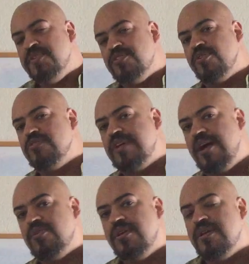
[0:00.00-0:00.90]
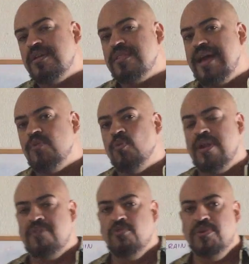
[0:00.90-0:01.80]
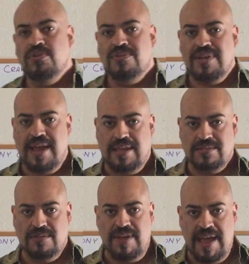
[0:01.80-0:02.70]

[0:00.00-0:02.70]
Turns out that whenever we do tests of